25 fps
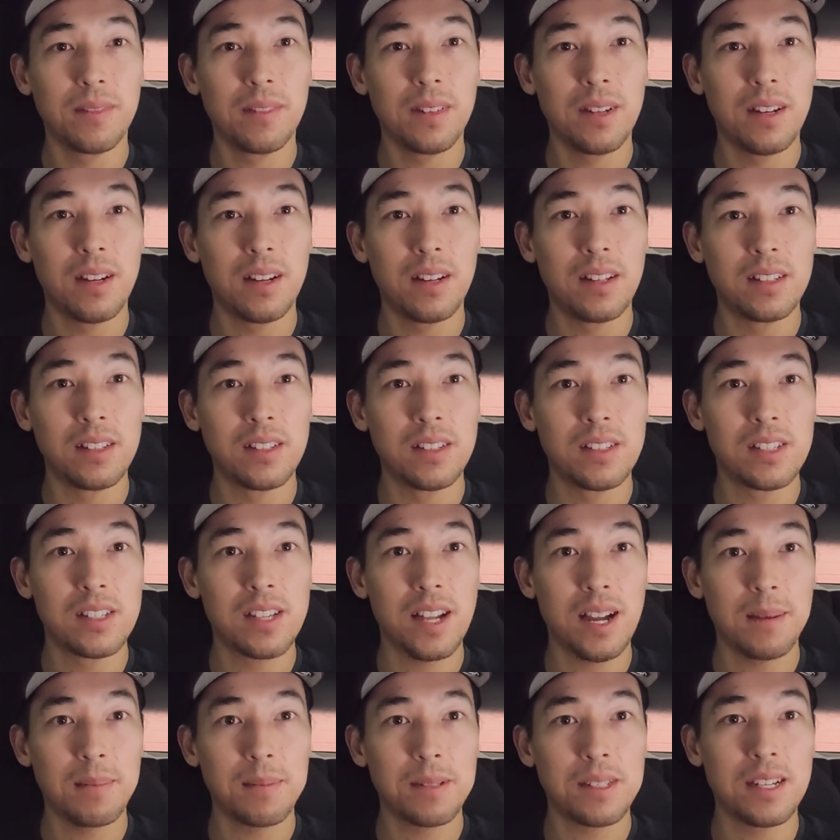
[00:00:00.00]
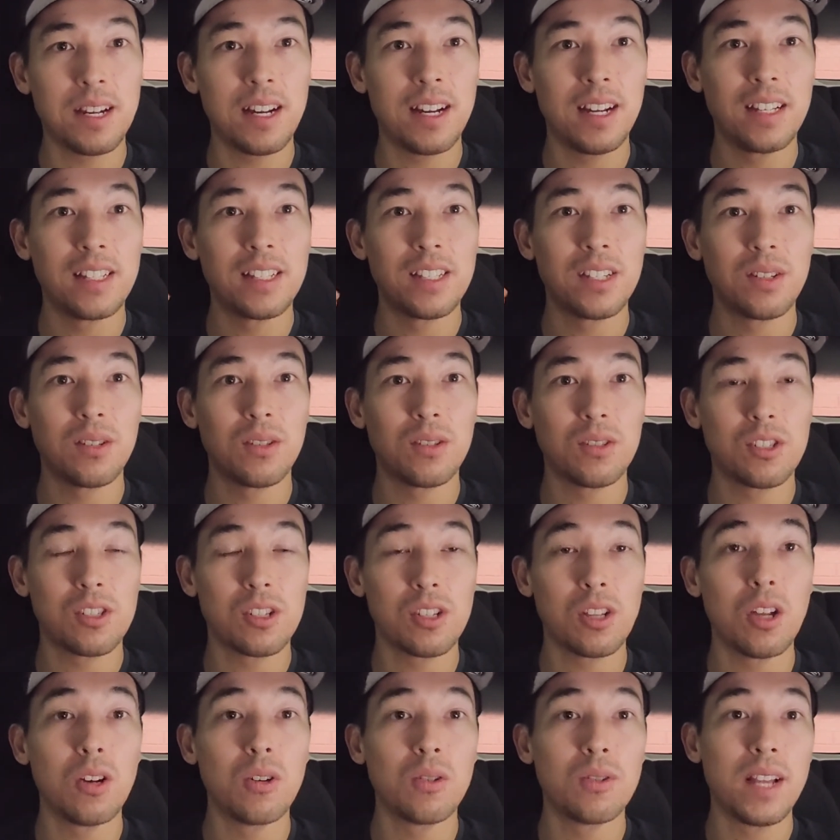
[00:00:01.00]
on stop signs, it'll
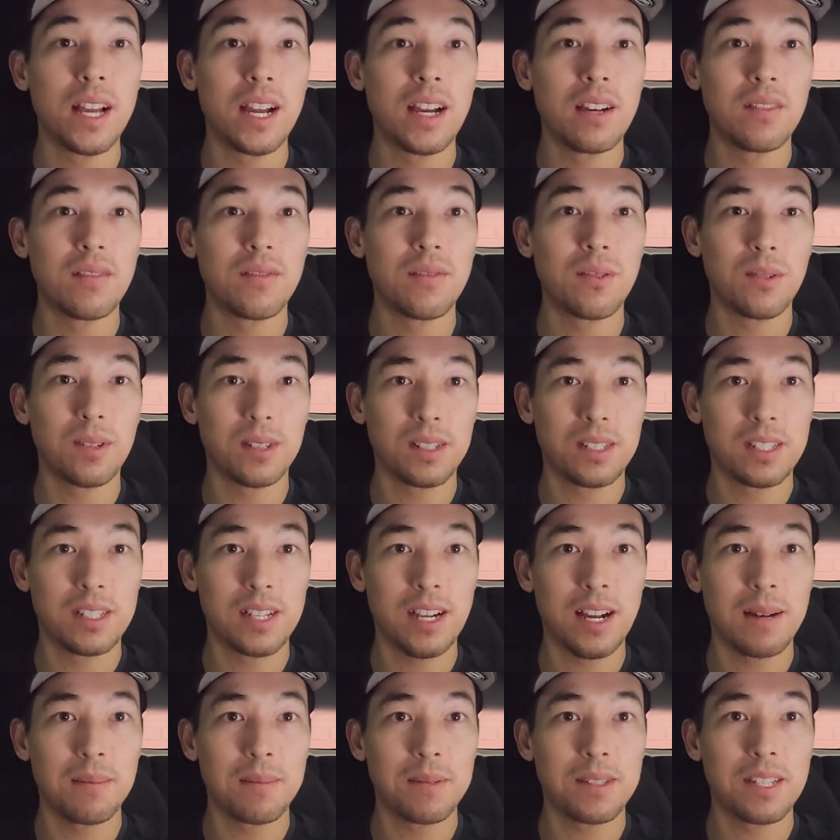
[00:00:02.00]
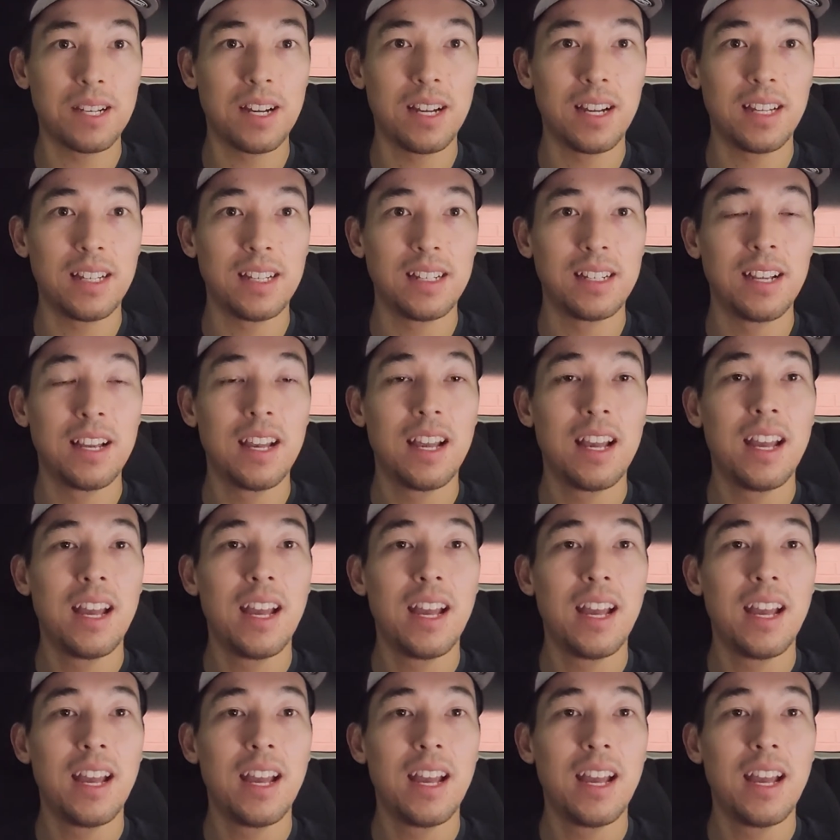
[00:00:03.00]
slow down for a stop sign